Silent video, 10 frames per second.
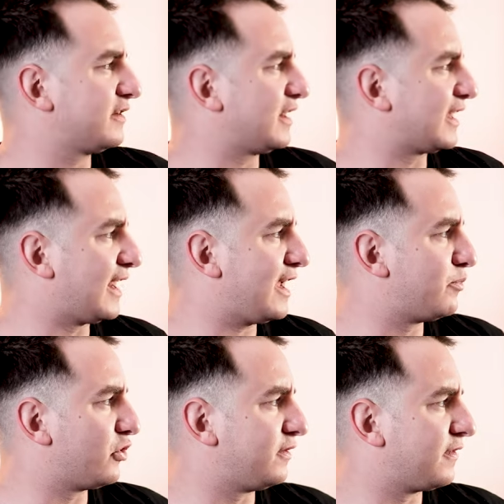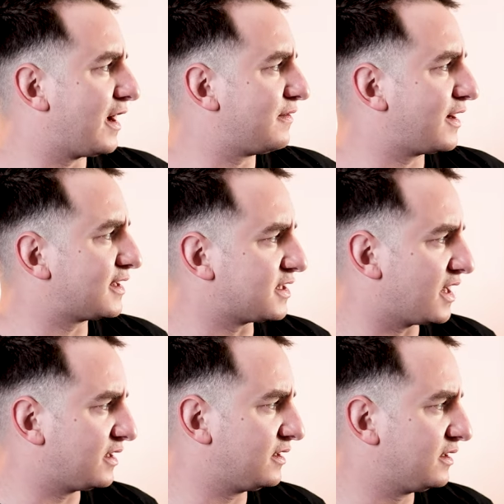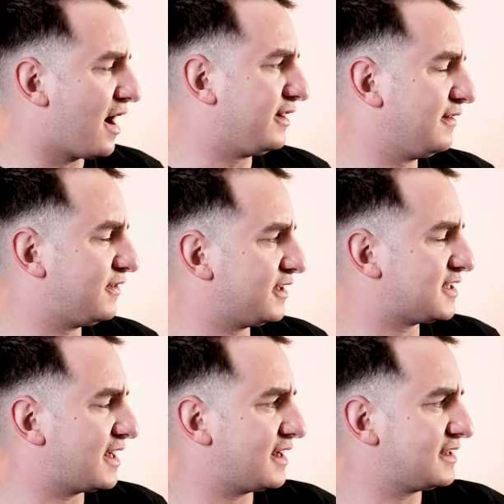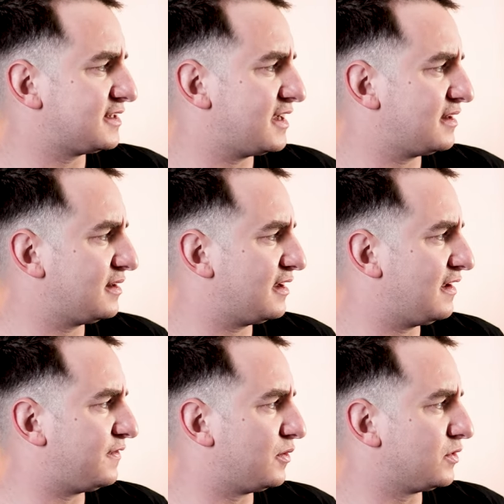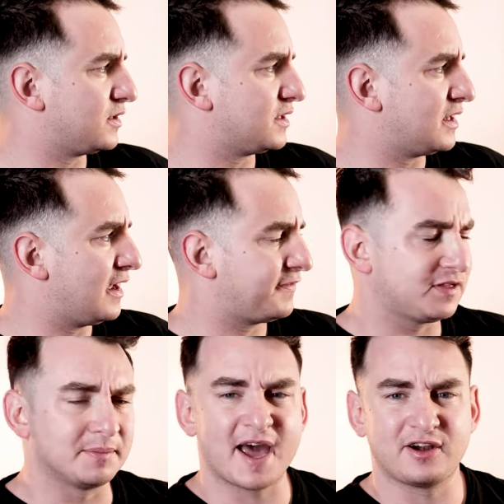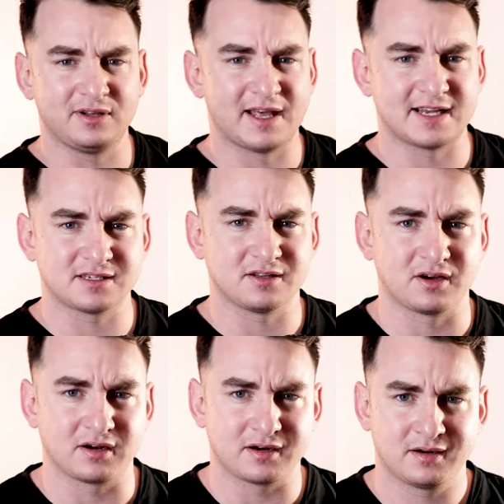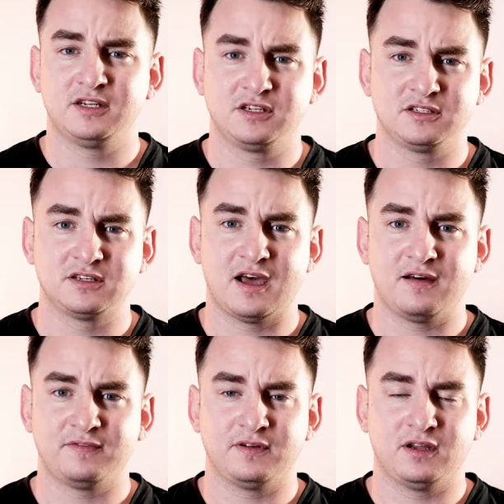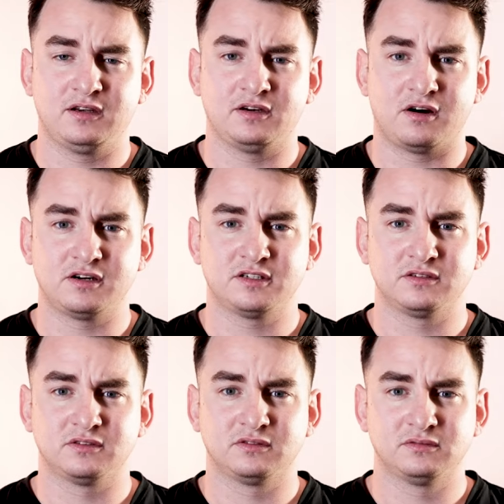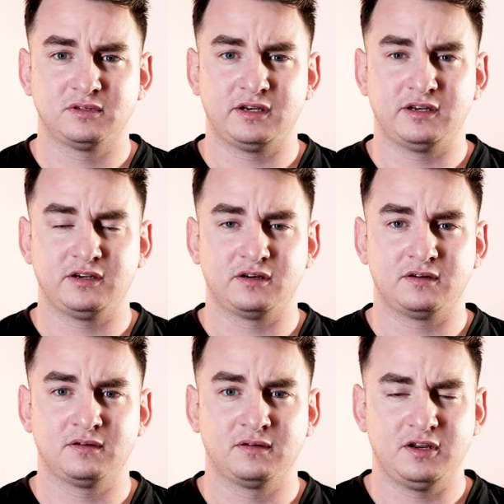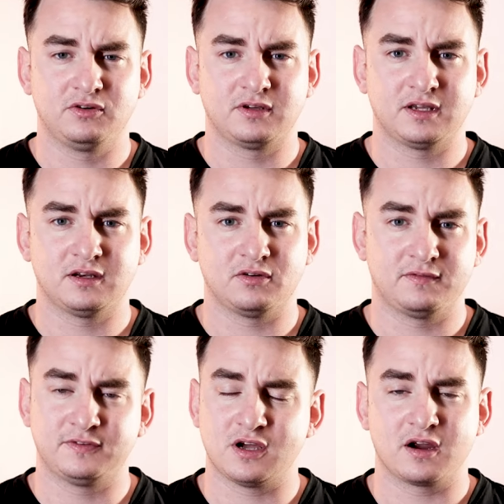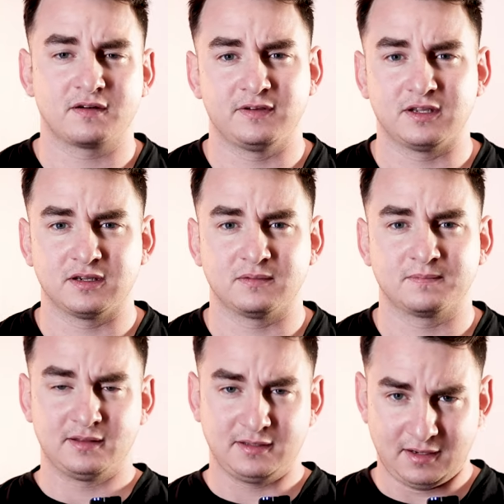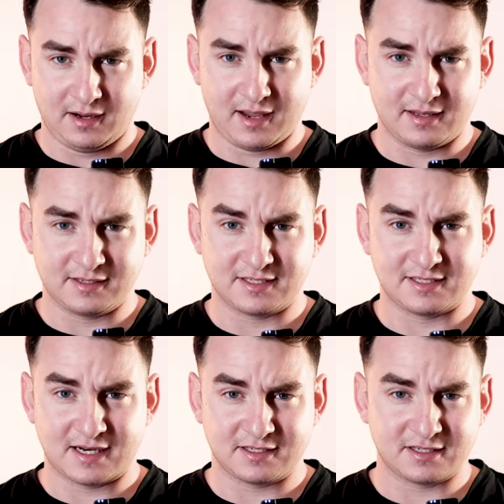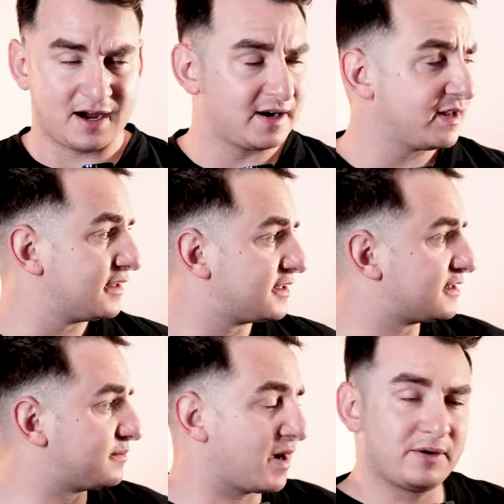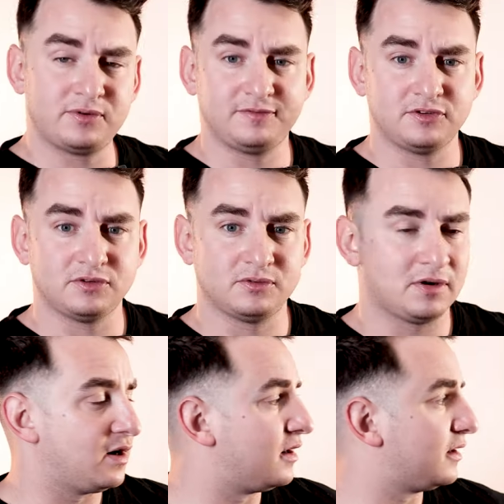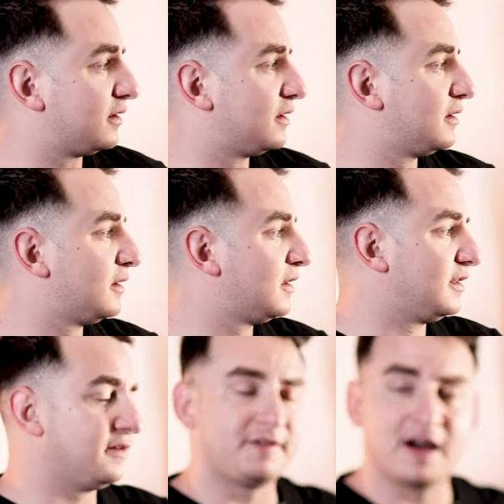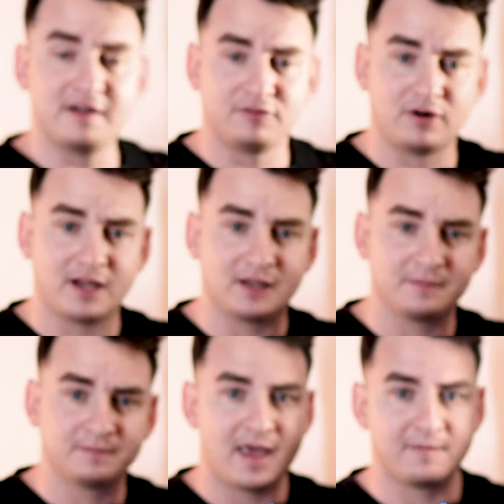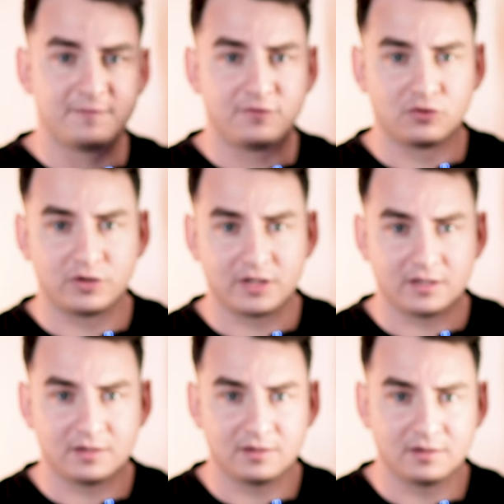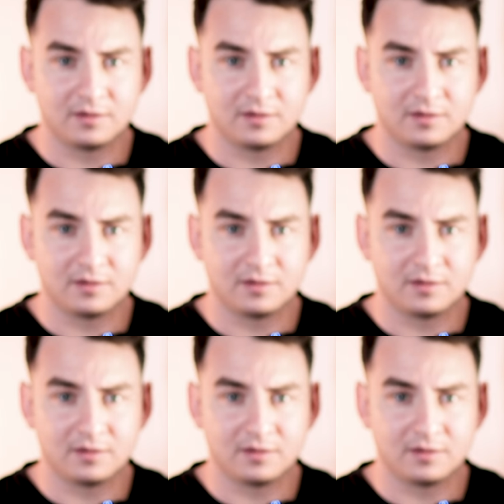give it like an 8.5 out of 10. I'd give it a 10 out of 10 if the battery lasted longer. It's good to have in your arsenal and in your video kit or photography kit. Again, this is Zain Asad and this is my review on the Fiveray M40